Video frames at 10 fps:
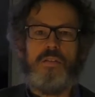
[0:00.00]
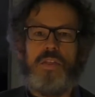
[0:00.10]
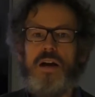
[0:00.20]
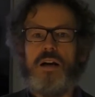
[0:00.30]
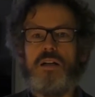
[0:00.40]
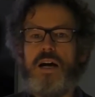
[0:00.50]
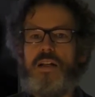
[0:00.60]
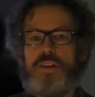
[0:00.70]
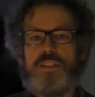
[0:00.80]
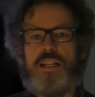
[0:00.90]
There are
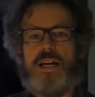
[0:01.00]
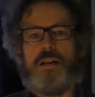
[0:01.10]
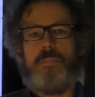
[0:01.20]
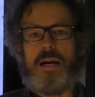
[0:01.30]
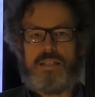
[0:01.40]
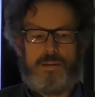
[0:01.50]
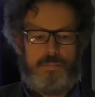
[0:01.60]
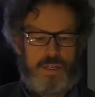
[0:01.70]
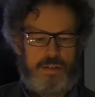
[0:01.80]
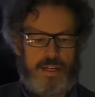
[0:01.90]
others like
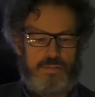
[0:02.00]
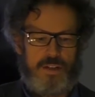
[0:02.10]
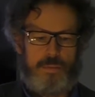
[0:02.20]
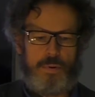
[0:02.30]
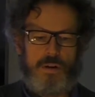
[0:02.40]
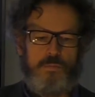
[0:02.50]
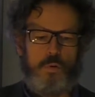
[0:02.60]
Maximin equilibrium,